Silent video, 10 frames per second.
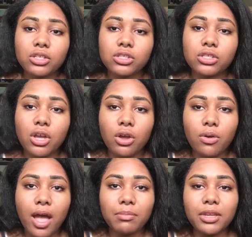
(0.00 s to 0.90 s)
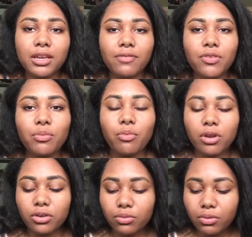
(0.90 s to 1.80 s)
So, I mean, if you
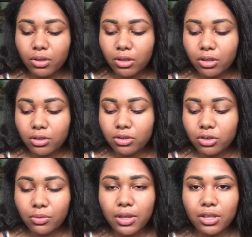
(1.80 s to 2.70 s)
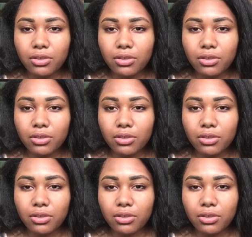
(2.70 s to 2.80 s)
want to do it,